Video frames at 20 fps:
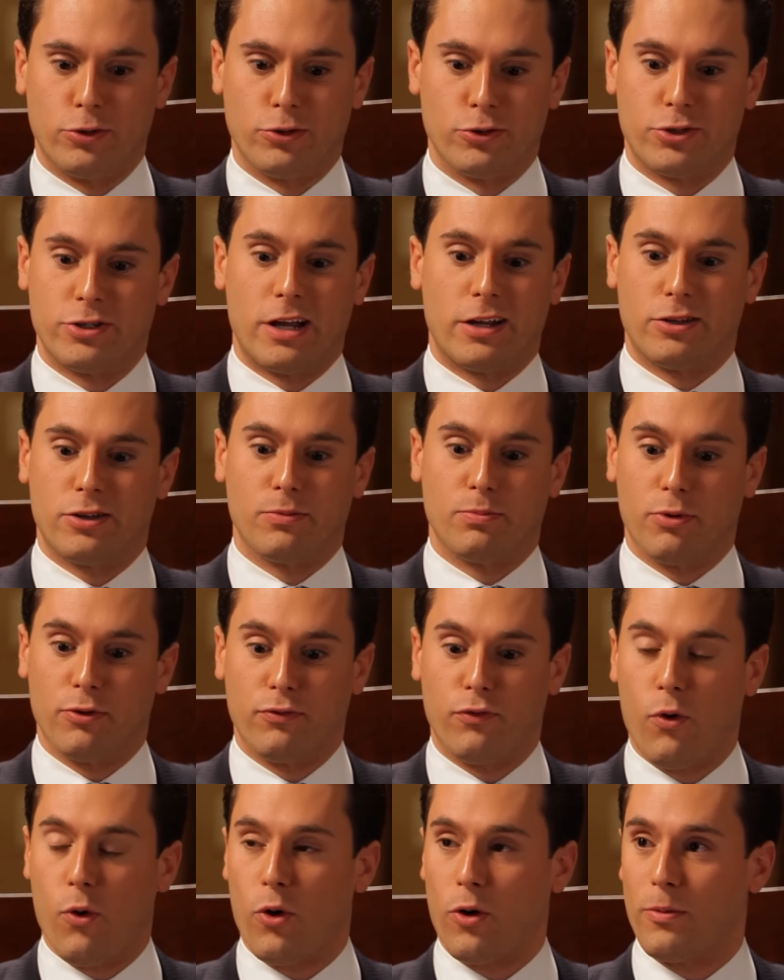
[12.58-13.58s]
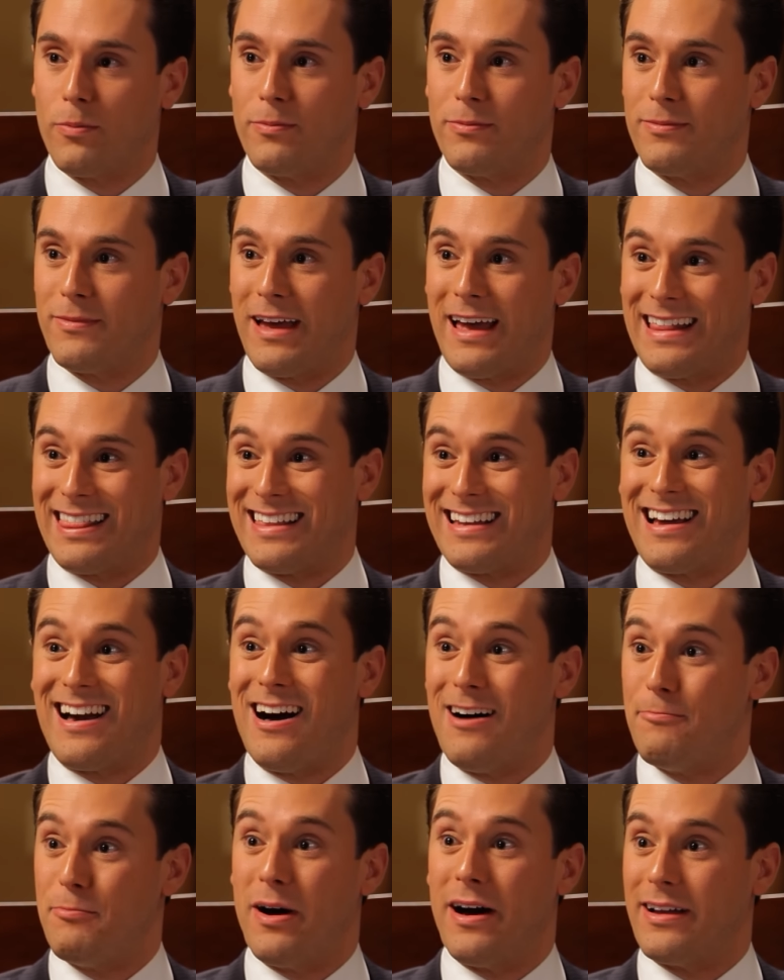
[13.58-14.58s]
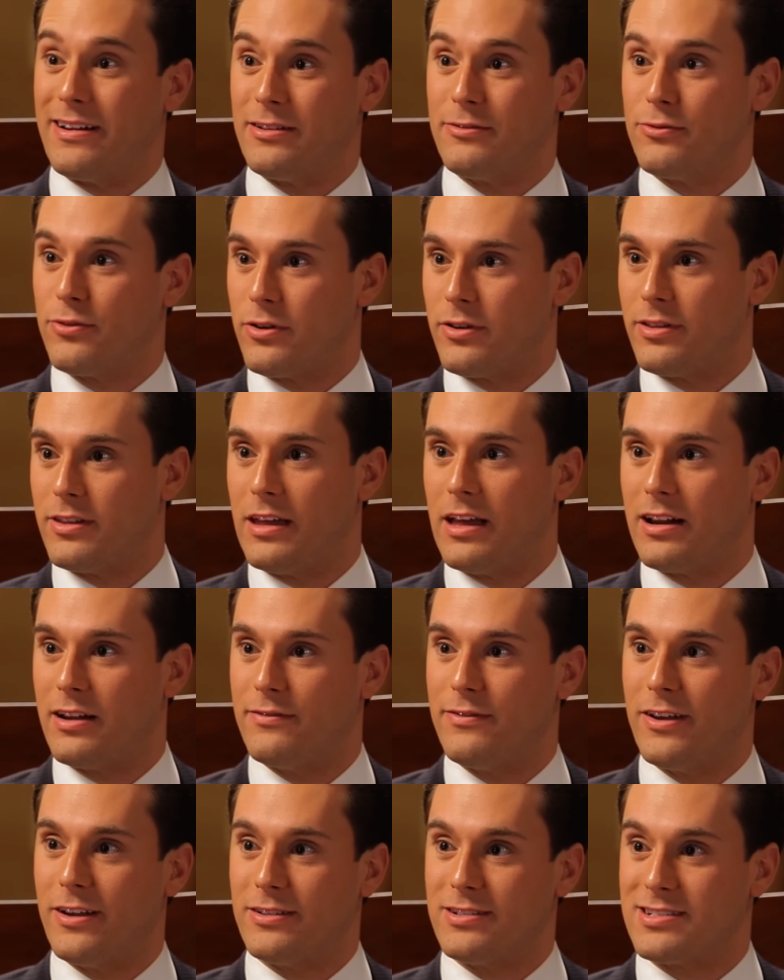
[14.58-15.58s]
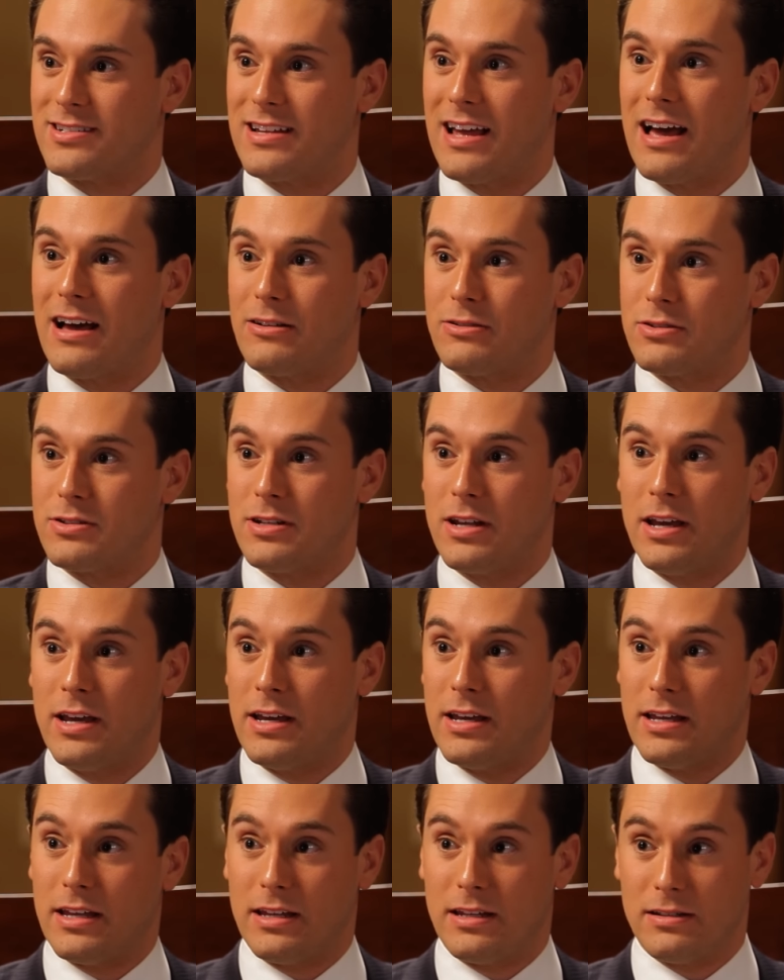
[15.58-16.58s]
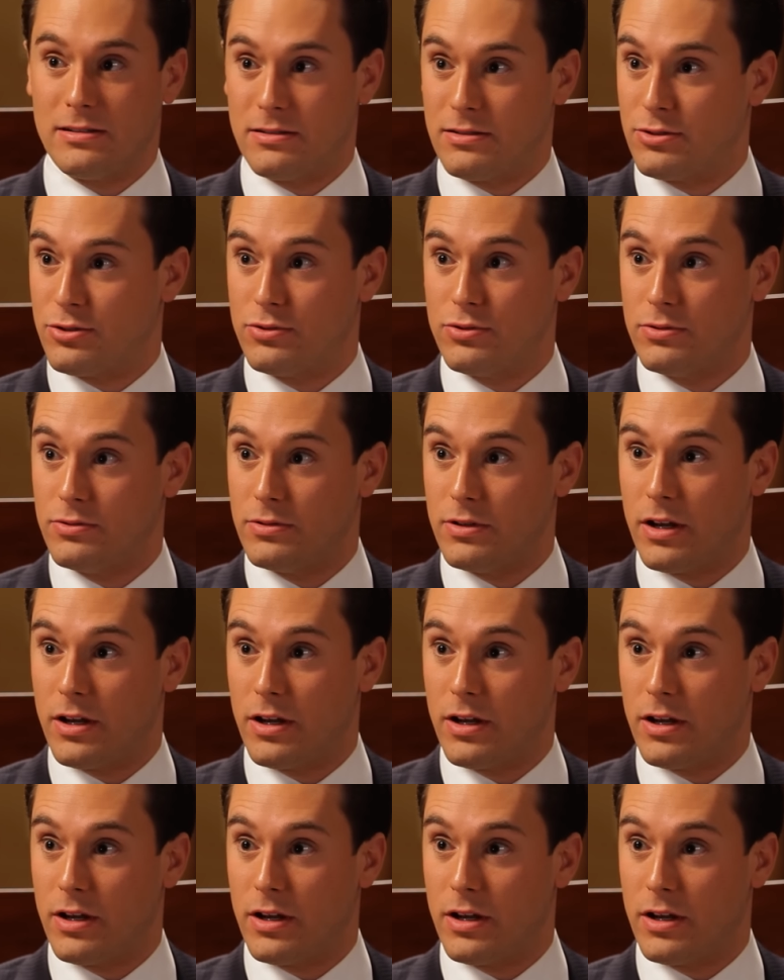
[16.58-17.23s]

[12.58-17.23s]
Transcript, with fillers: you're set to perform at the combine in front of the NFL scouts, is mm-hmm.